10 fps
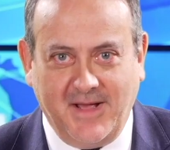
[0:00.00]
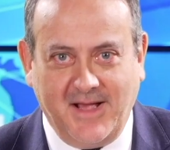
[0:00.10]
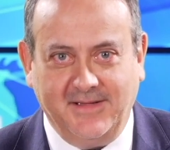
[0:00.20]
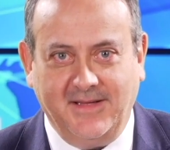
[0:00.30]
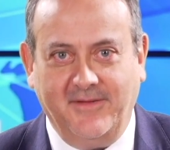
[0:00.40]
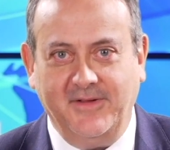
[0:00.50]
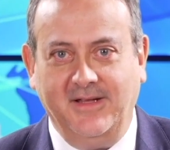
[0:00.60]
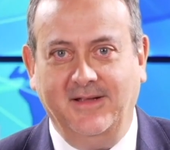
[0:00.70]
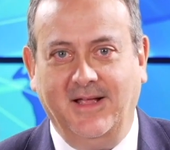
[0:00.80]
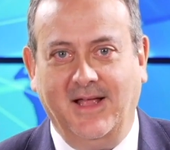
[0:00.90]

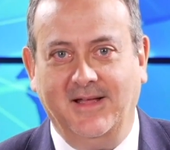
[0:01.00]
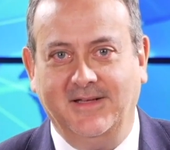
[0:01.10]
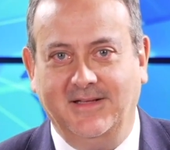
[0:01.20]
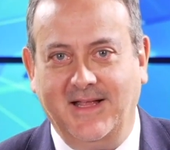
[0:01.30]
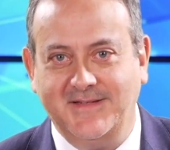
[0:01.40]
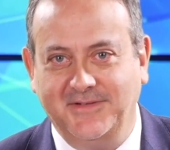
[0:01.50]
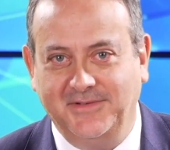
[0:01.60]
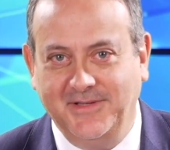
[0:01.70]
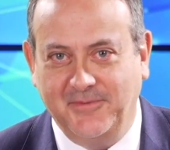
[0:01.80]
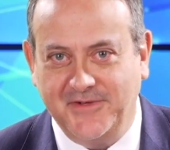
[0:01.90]
market-loving uh,
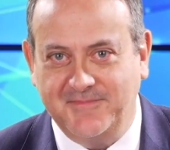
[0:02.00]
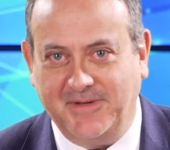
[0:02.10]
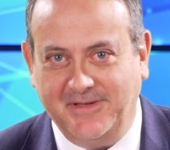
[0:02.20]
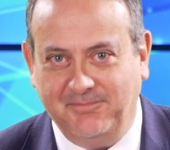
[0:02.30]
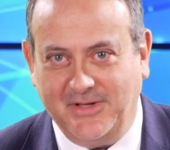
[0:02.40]
classical liberals, but,